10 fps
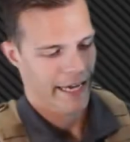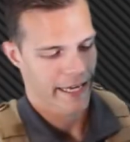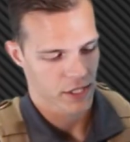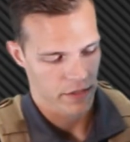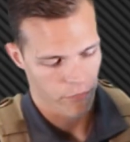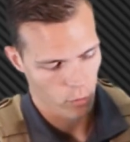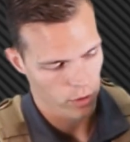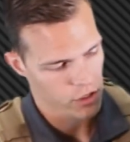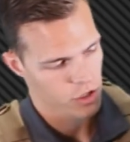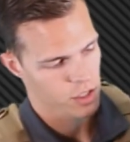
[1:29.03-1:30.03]
And it's the
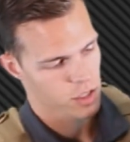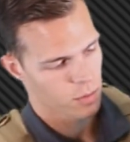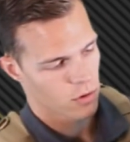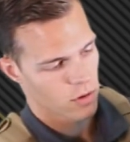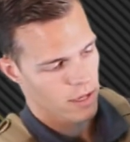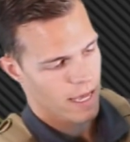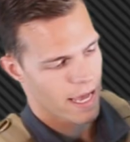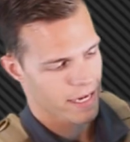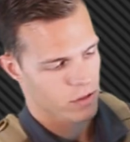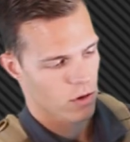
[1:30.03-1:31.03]
fully adjustable
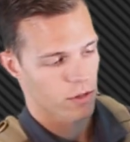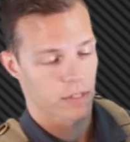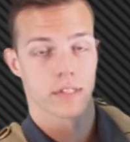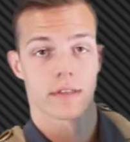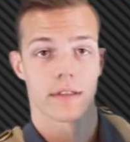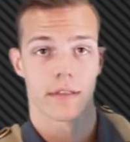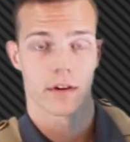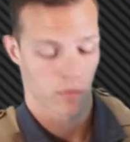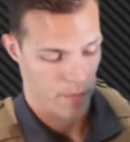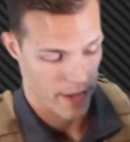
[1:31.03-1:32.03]
X harness
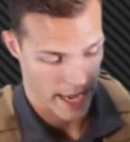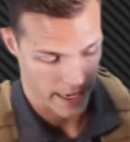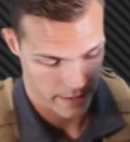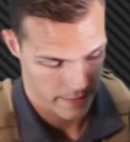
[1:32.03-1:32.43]
there on the back.